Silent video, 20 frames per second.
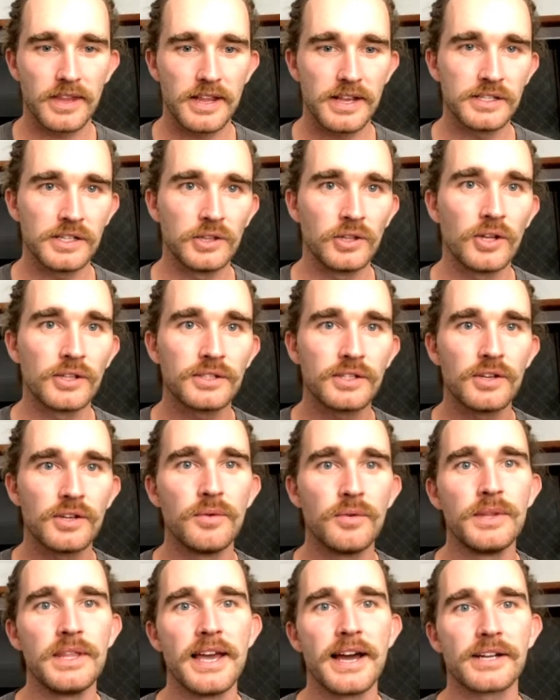is a lot to
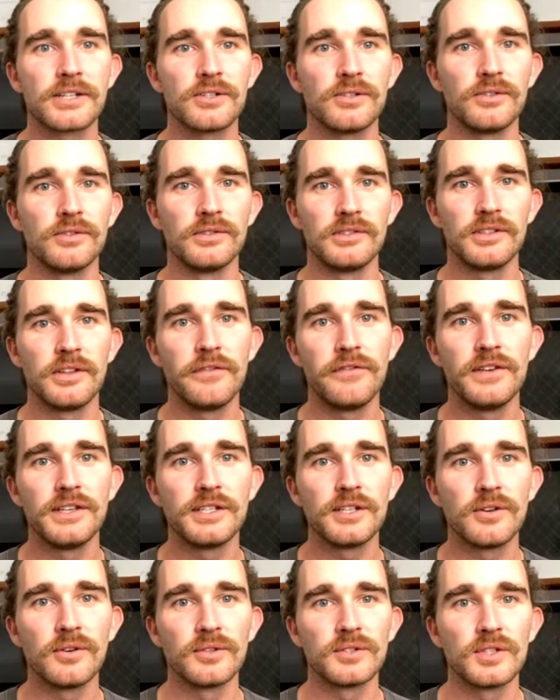do with the
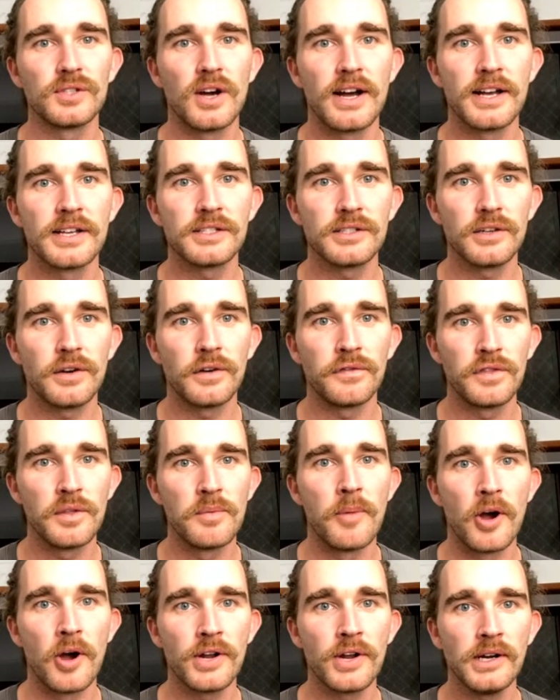physical size of the
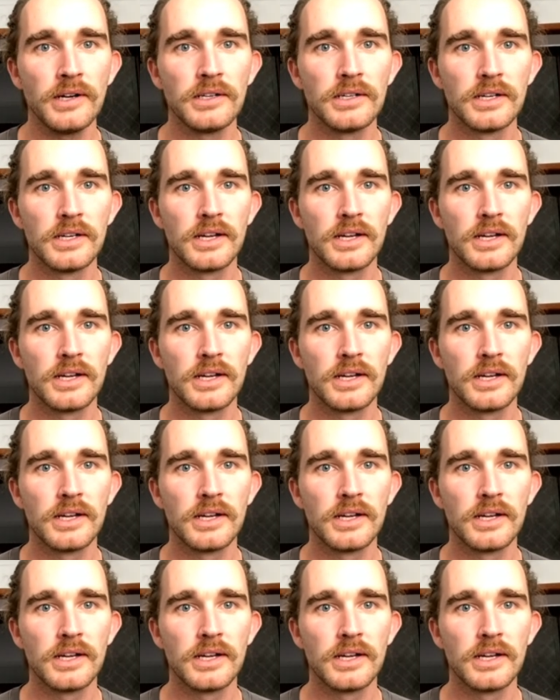motor.